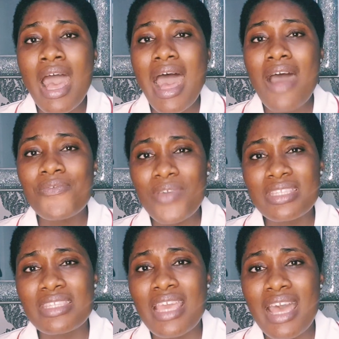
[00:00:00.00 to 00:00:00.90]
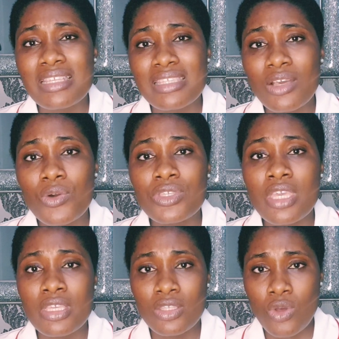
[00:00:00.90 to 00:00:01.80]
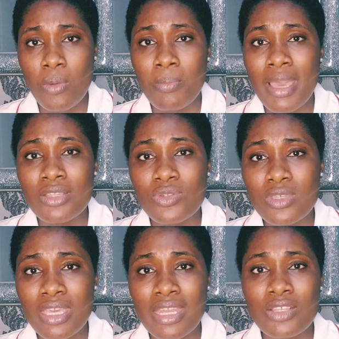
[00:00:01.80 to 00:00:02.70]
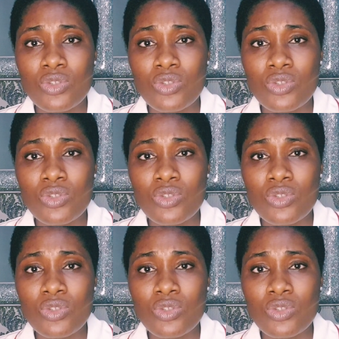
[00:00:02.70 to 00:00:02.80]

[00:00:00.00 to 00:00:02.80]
our first year and second year is combined together.